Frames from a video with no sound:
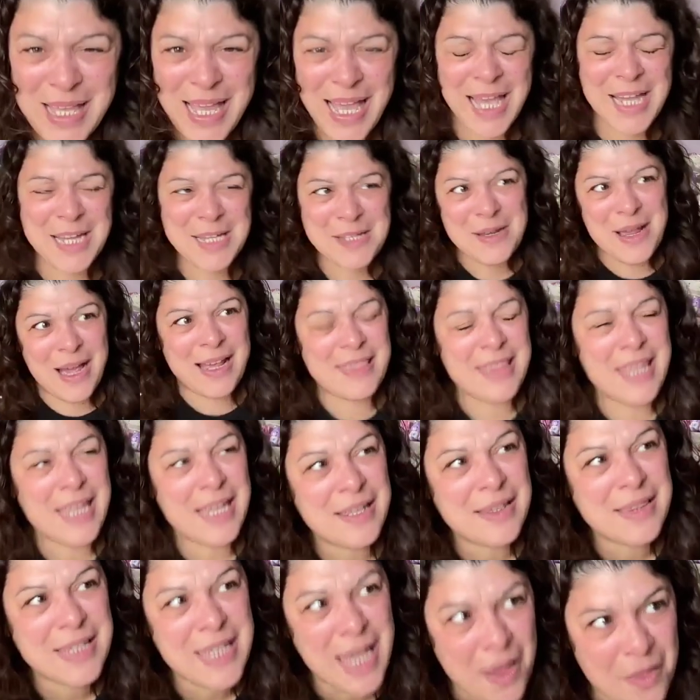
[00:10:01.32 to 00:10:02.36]
And I
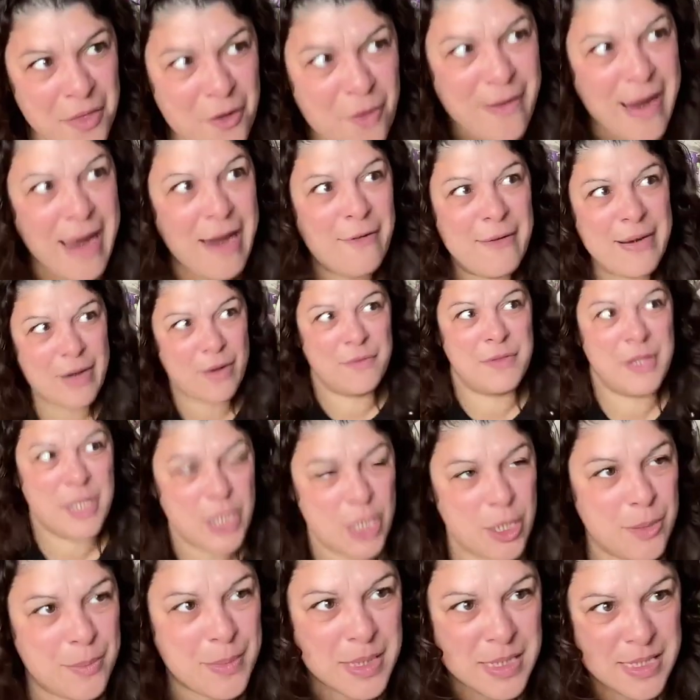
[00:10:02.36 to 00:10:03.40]
think the other area of the
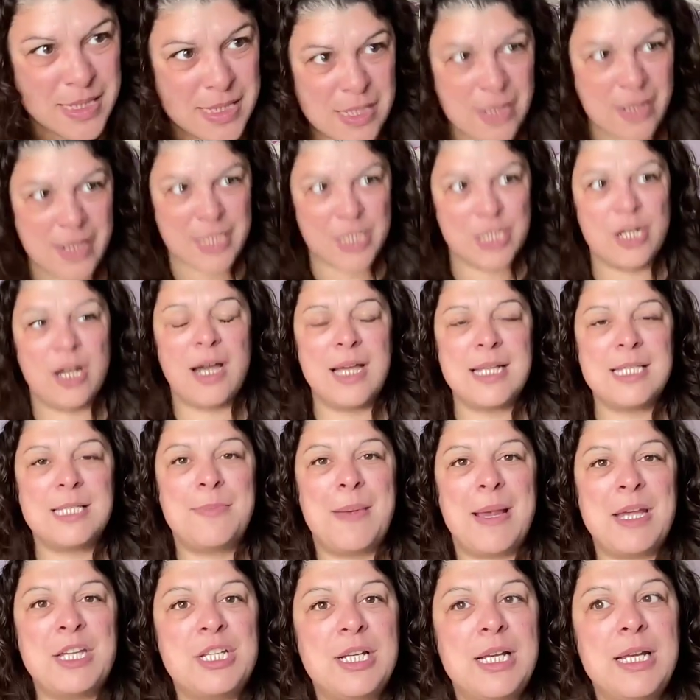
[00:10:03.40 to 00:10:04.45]
human design chart,
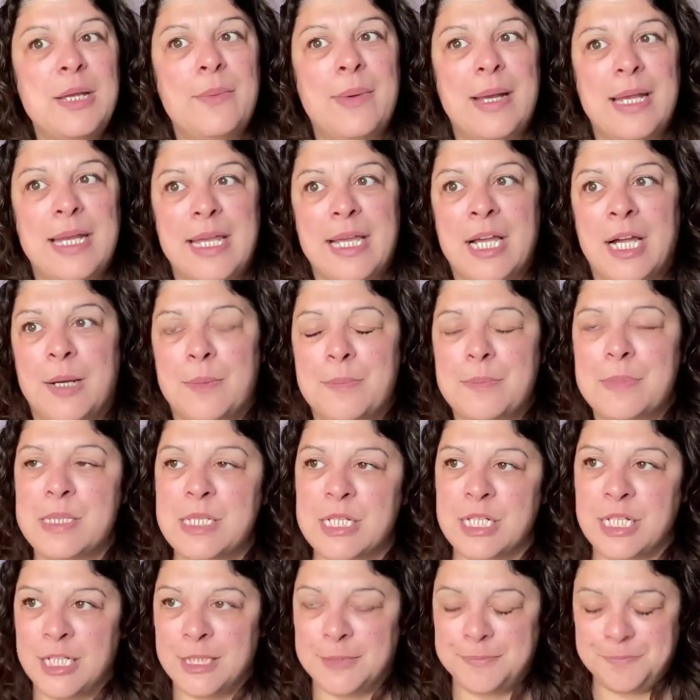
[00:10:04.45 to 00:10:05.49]
especially when it
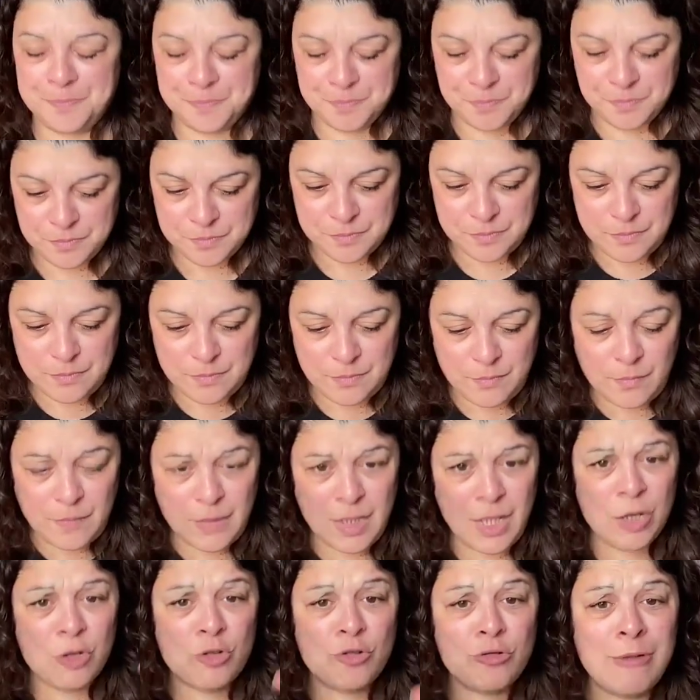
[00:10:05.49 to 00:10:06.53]
comes to
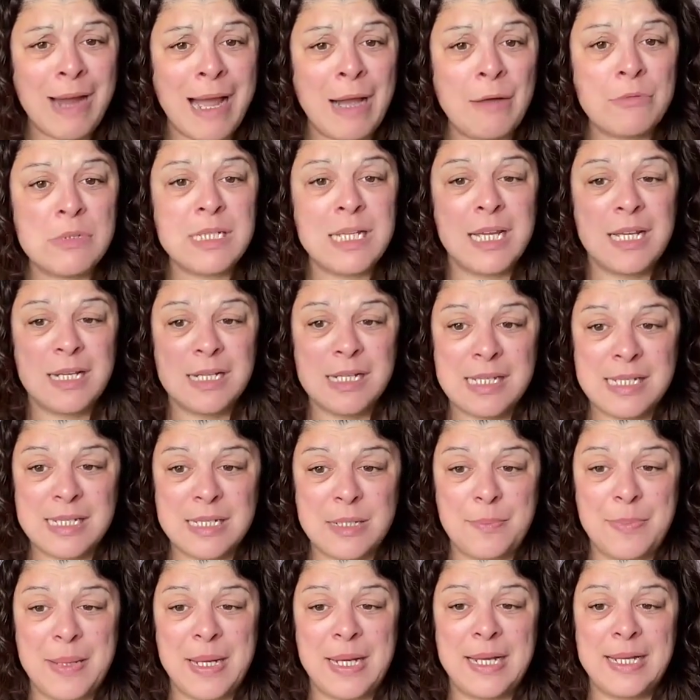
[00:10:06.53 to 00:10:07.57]
grounding and
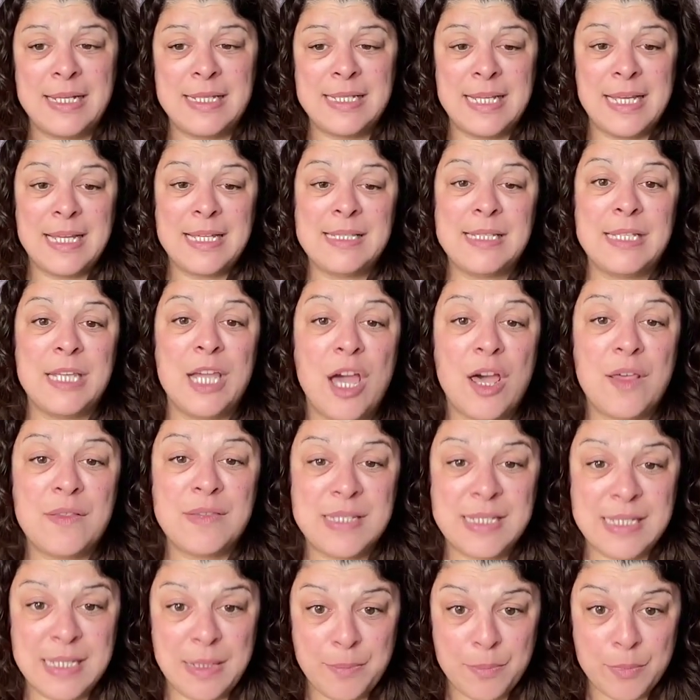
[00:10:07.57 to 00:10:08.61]
stability, is the
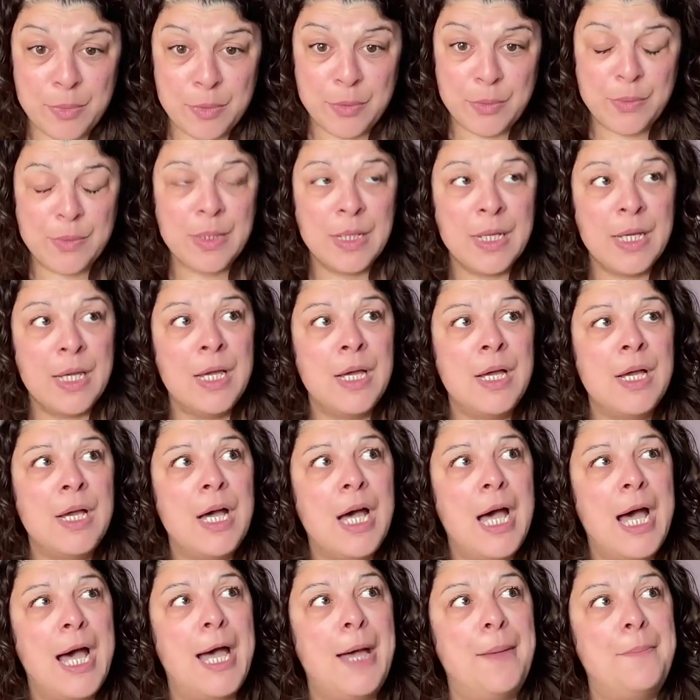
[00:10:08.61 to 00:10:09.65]
earth symbol.
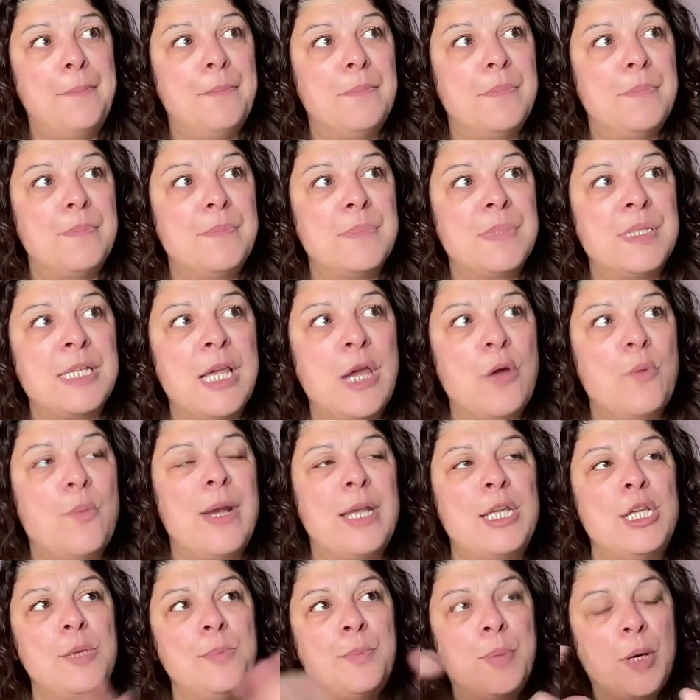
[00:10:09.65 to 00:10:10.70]
So
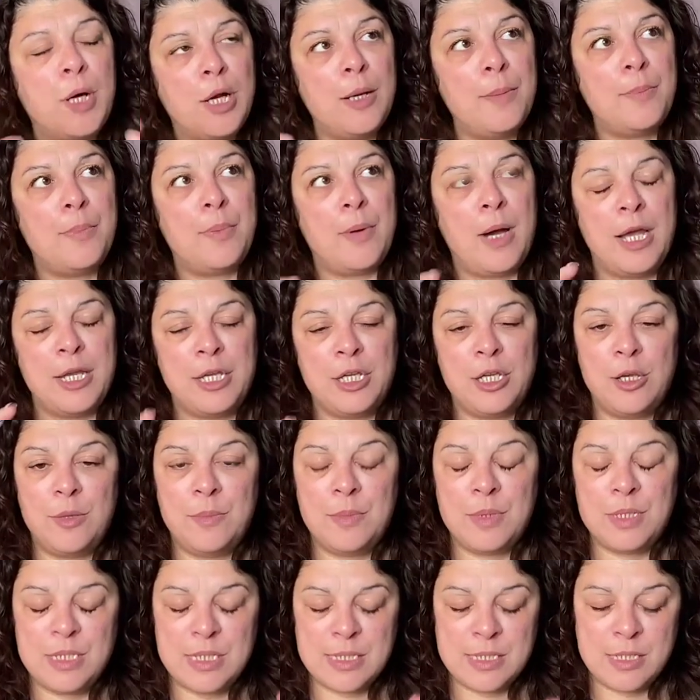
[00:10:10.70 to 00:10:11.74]
when you pull up a
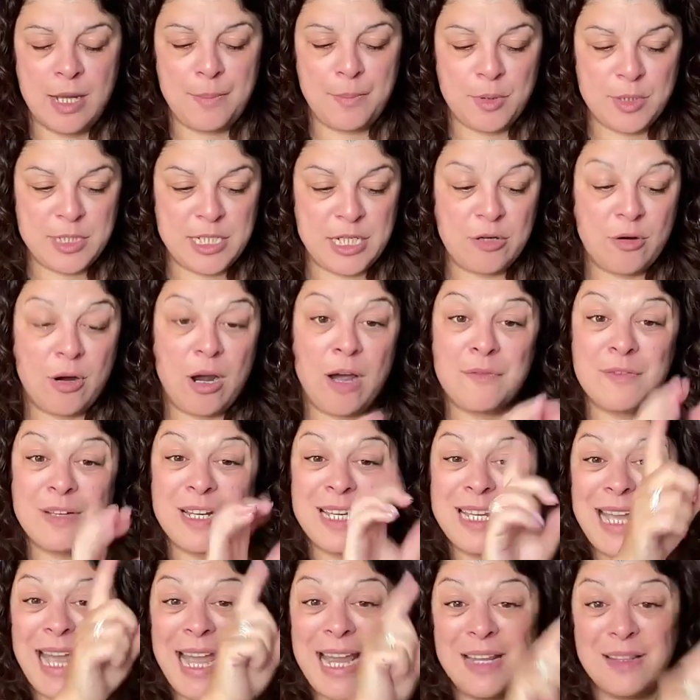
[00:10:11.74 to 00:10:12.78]
human design body graph,
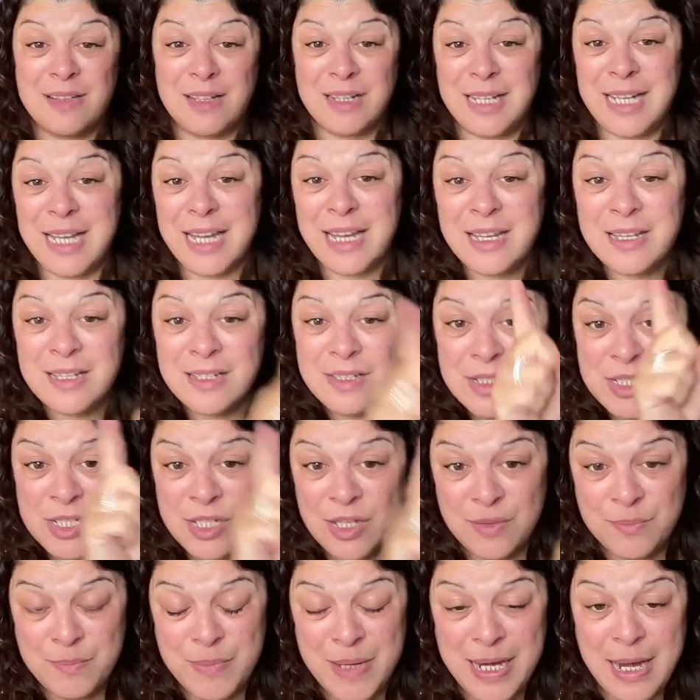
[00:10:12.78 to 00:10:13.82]
and again, the link
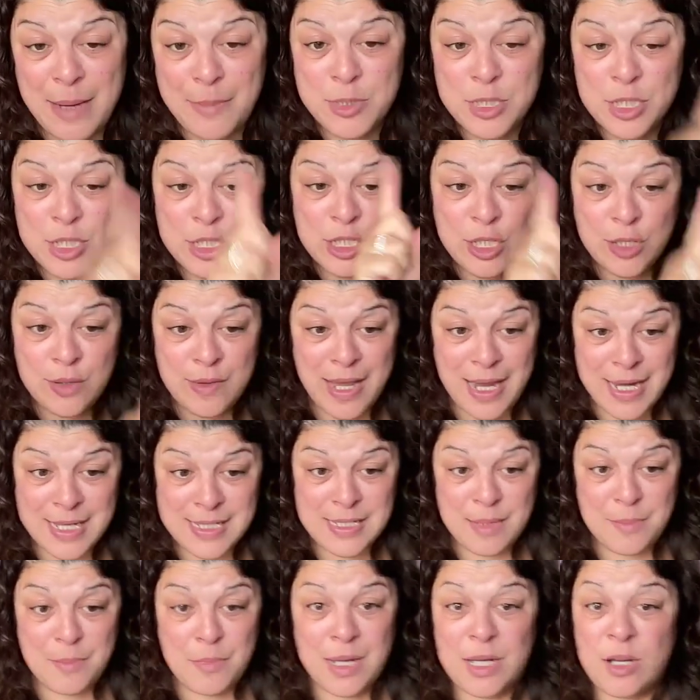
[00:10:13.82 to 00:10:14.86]
to being able to do that
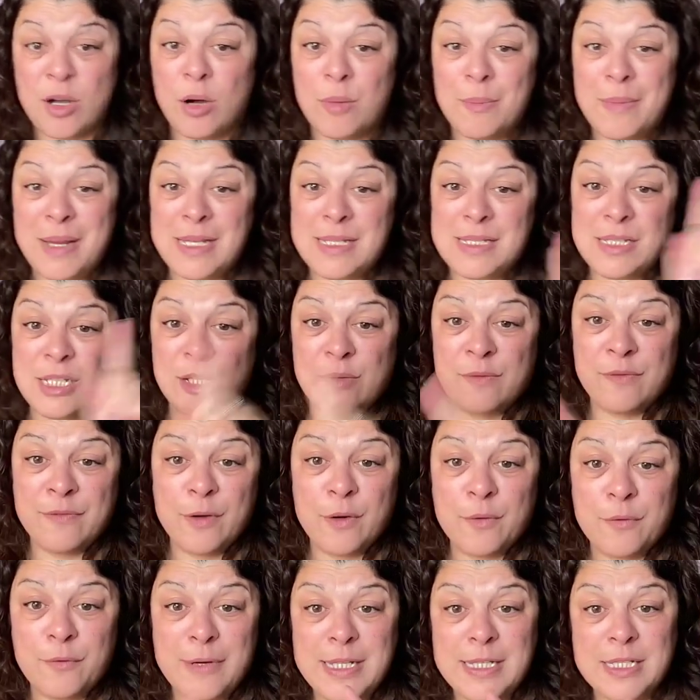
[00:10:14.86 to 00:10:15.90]
is in my comments. So
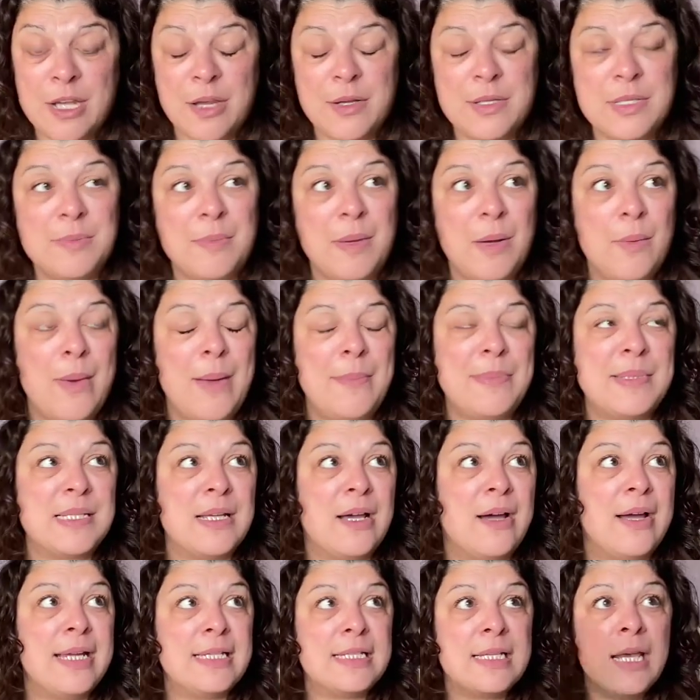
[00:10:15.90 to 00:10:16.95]
feel free to go to my
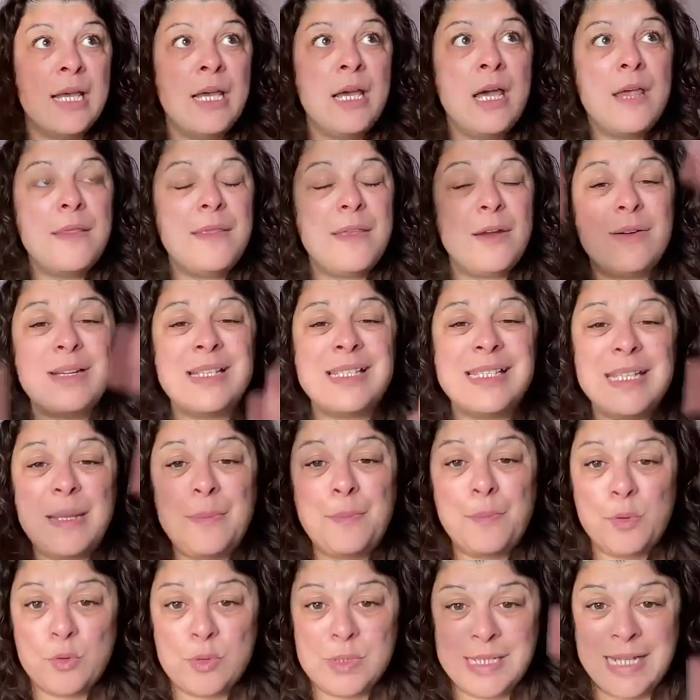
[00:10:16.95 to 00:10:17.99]
website. There are
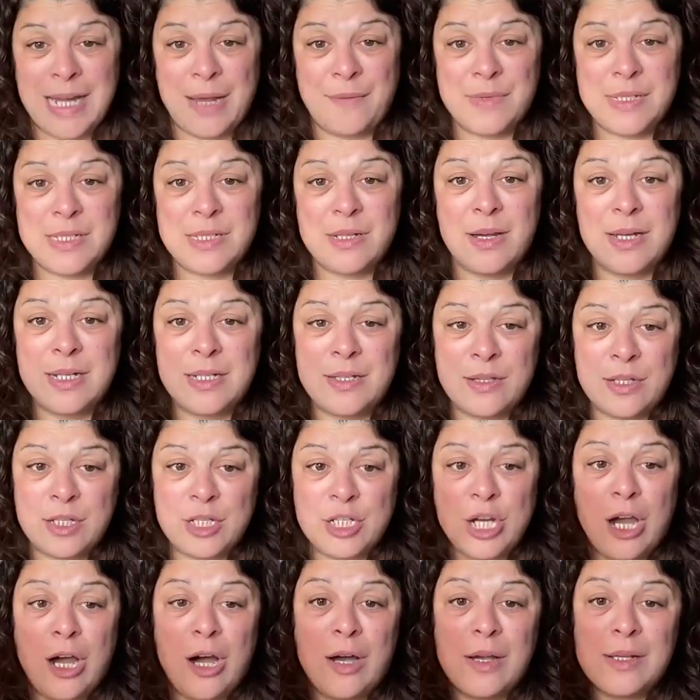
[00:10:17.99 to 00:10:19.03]
symbols down the side of the
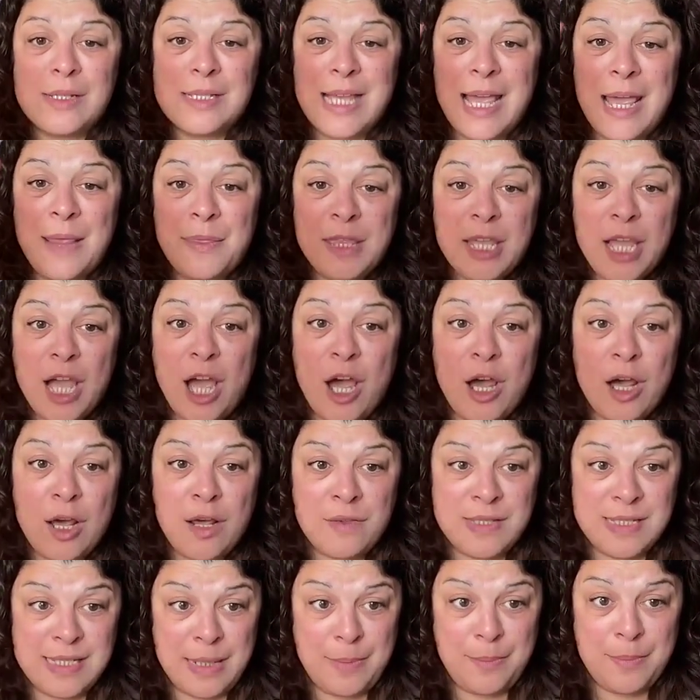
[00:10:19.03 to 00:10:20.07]
chart, and the
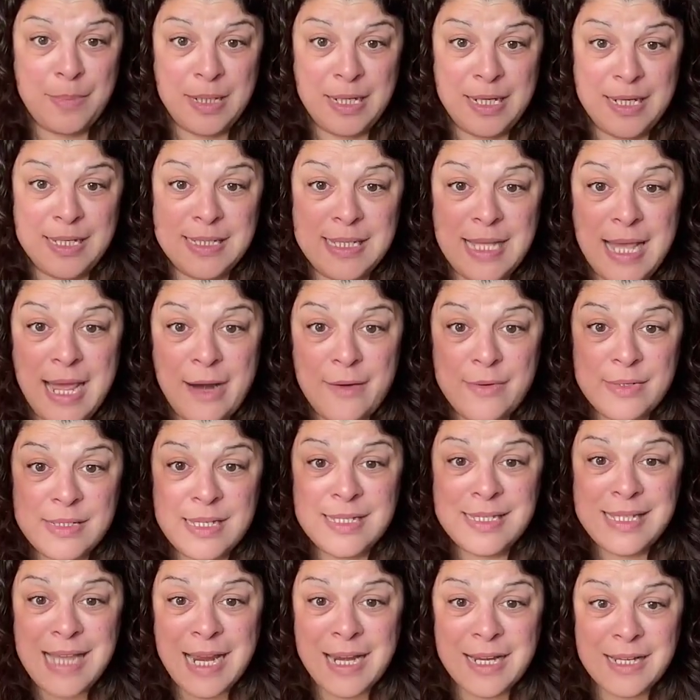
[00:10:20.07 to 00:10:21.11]
earth symbol is there. It's the
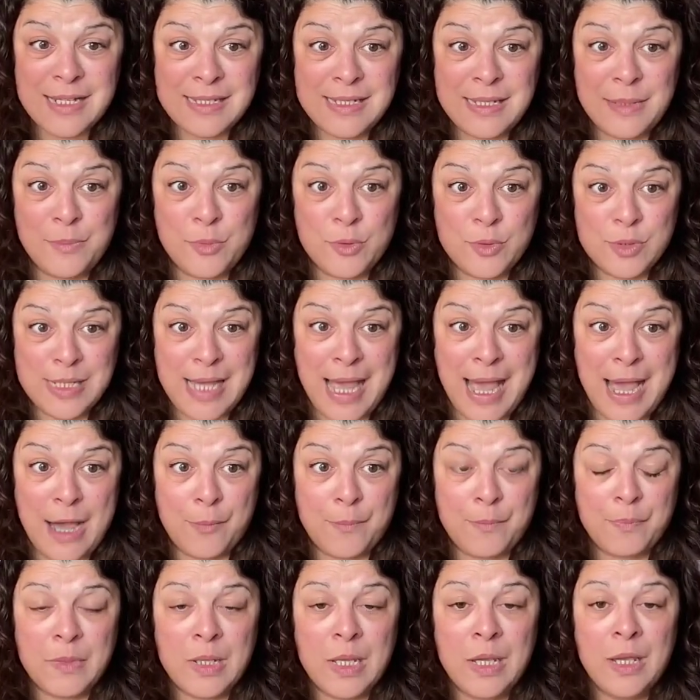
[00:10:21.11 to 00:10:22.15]
second symbol
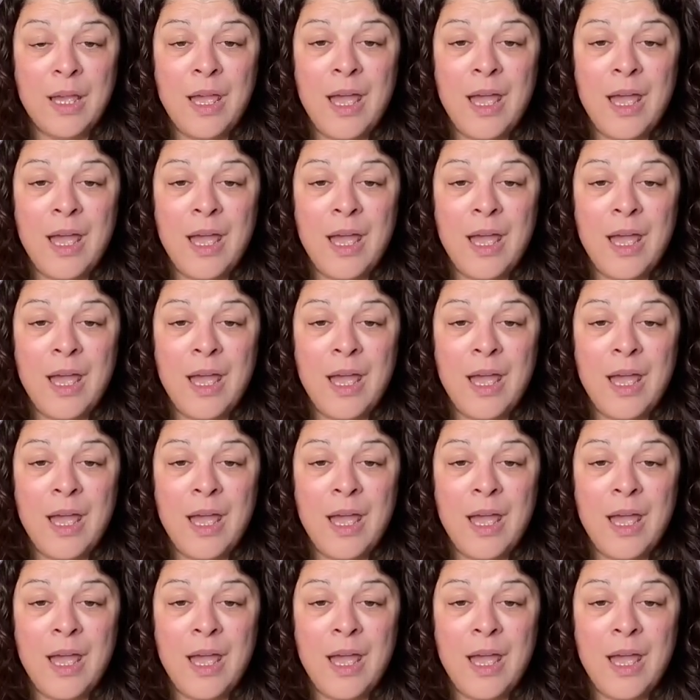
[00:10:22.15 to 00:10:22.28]
down.